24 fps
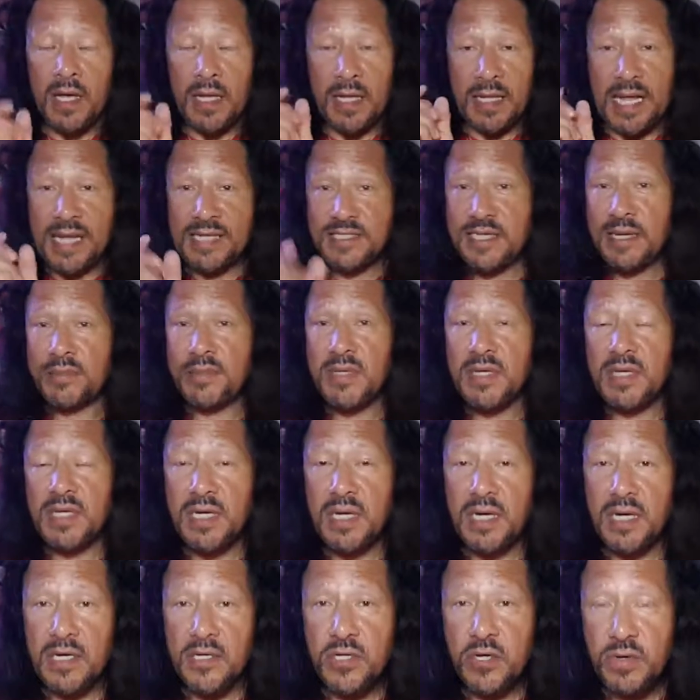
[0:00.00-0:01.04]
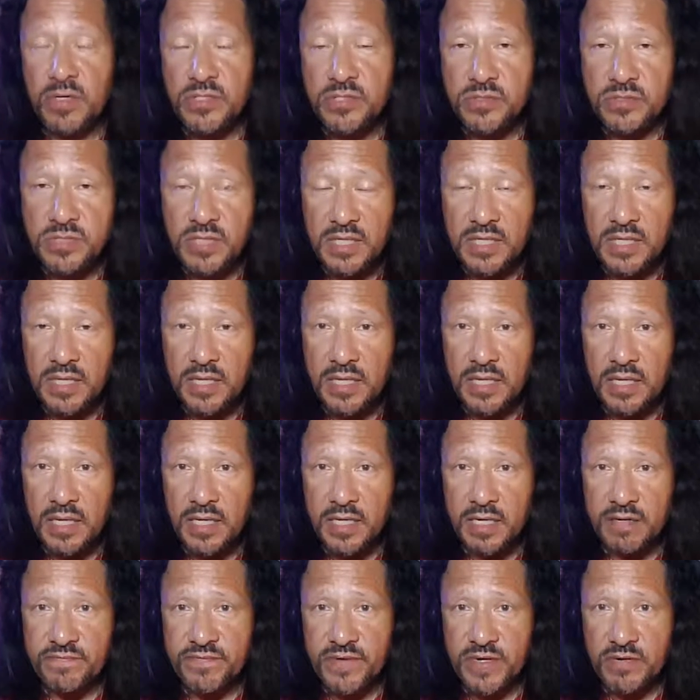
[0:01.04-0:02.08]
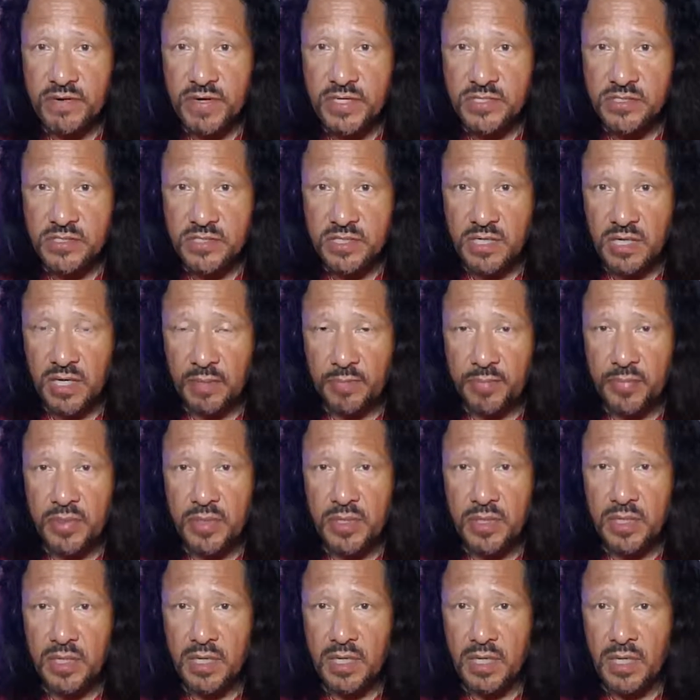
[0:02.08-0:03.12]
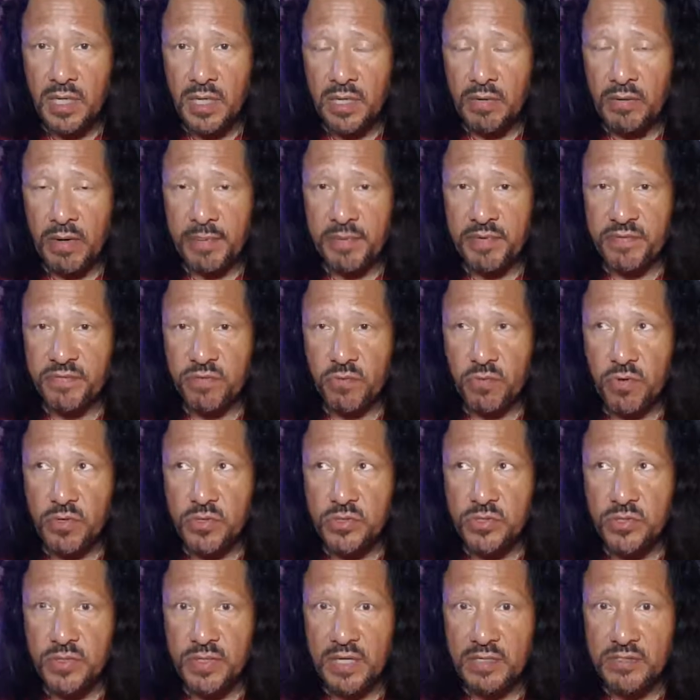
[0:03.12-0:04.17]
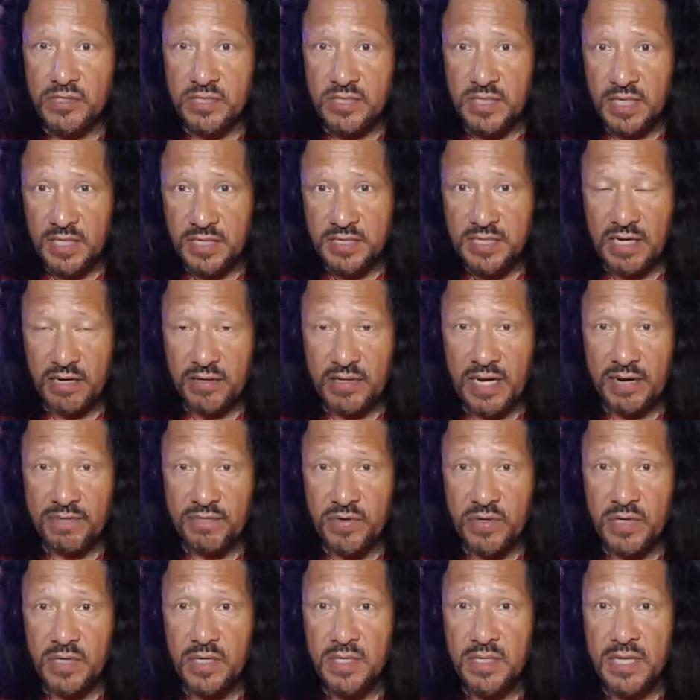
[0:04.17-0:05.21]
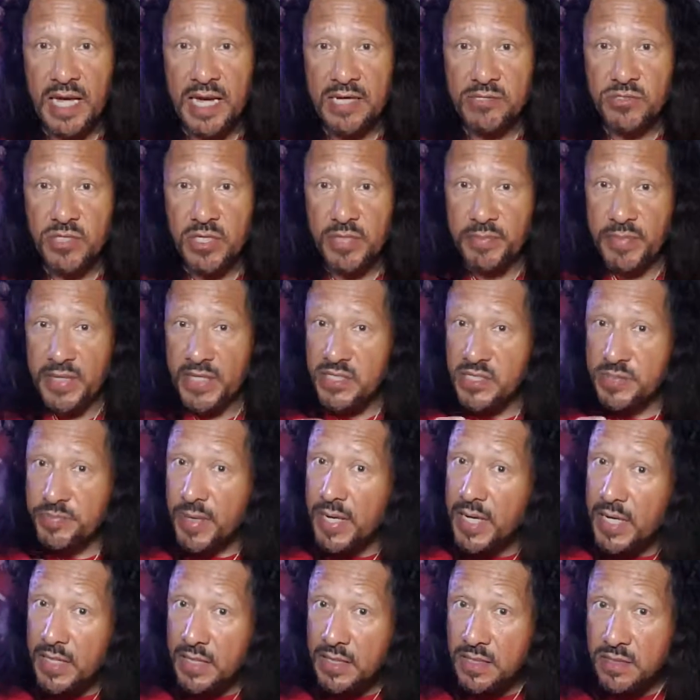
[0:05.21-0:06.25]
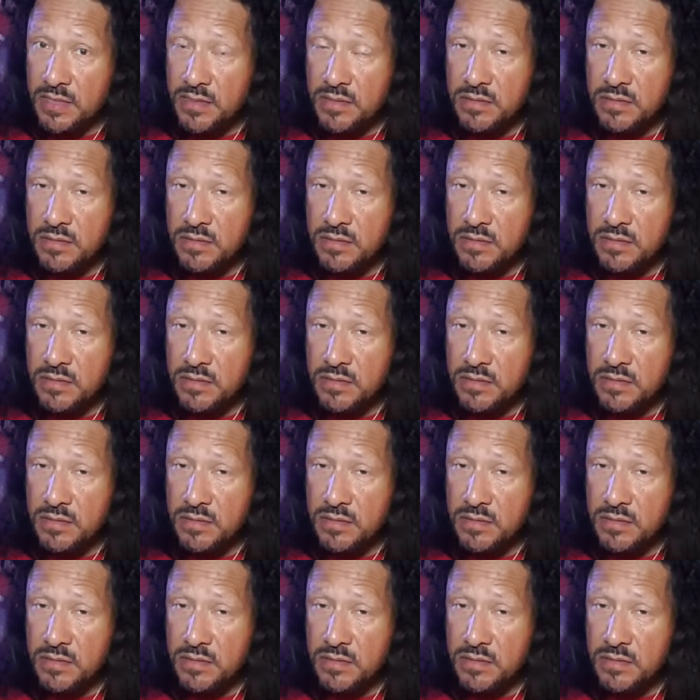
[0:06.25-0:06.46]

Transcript: Last time the U.S. was in the Confederations Cup, right before 2010 in South Africa, they actually beat Spain,